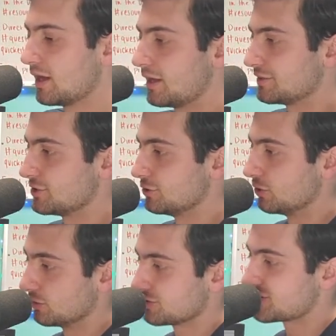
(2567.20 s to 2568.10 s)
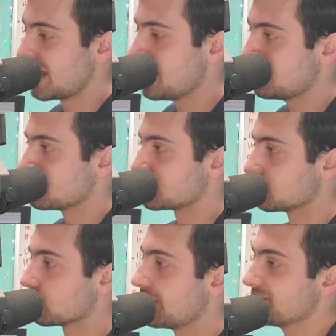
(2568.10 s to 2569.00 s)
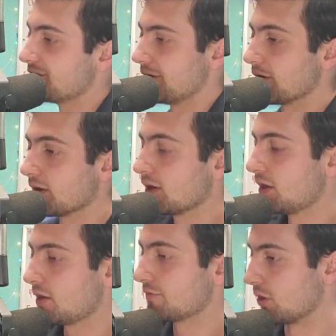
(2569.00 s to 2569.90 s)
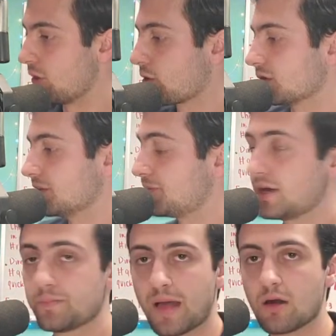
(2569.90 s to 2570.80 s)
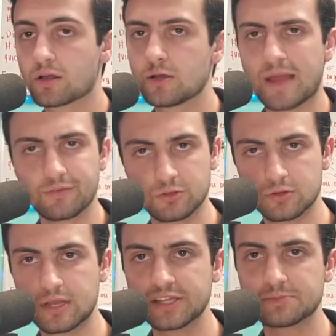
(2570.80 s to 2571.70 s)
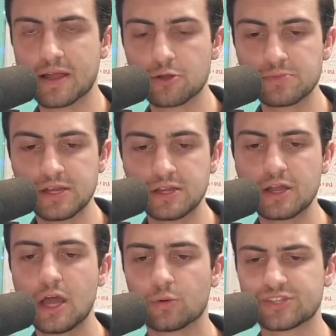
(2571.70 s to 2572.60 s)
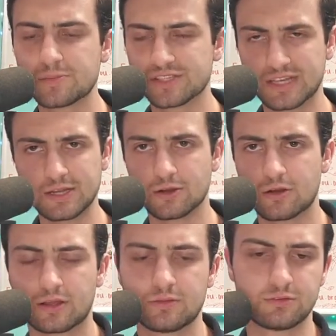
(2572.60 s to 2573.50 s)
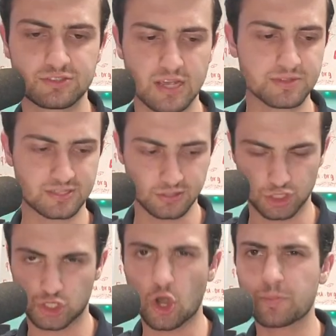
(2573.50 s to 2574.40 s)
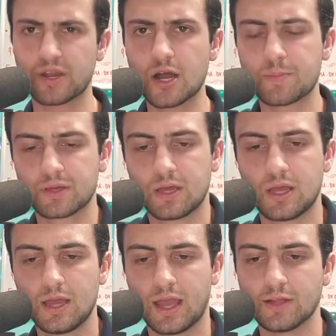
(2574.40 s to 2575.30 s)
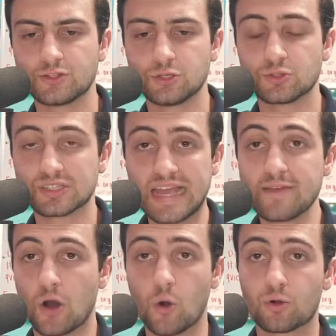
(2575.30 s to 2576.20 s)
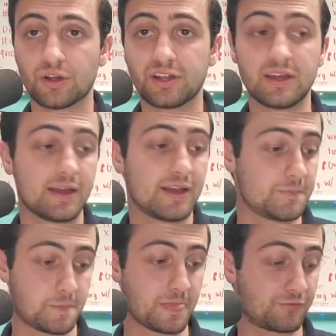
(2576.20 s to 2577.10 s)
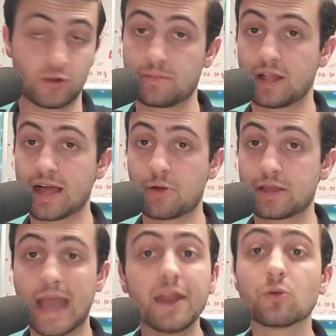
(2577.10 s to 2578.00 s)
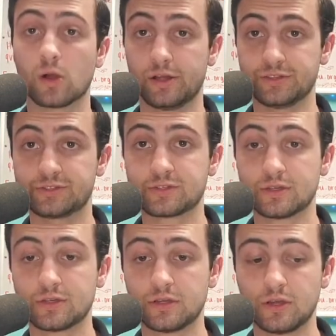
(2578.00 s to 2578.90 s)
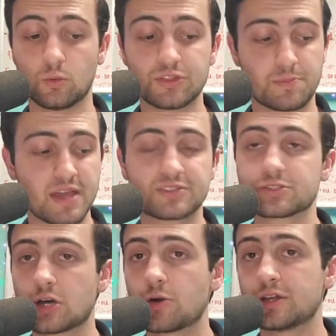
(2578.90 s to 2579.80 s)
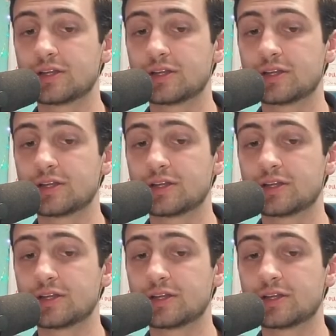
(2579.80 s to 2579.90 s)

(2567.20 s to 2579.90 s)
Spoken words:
to save some runs here for Oakland. But Balcom, after a nice mound meeting, was able to sharpen up and to save Oakland from allowing any runs with the bases loaded